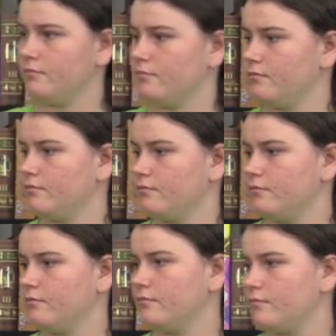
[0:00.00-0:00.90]

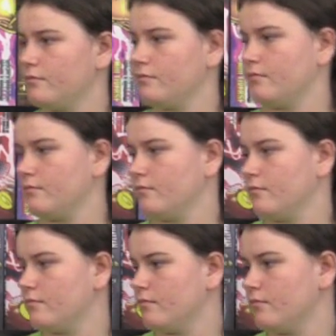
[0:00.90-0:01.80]

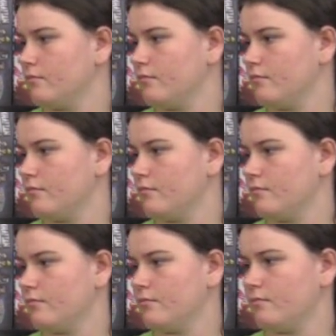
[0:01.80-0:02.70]

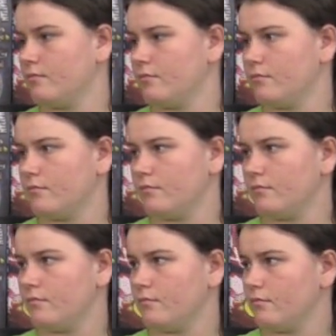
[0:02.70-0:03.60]

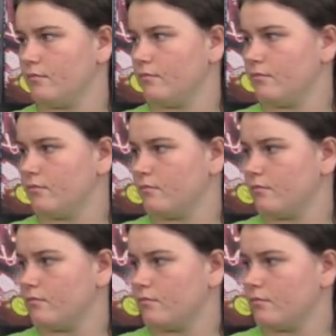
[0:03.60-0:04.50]

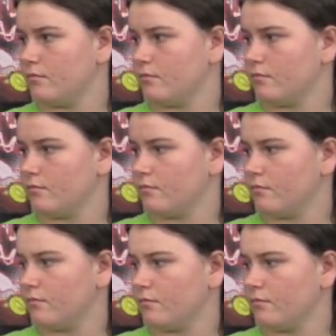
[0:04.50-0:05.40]

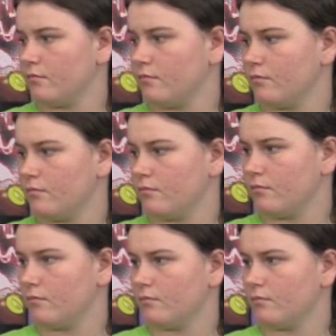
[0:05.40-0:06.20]
This person isn't speaking.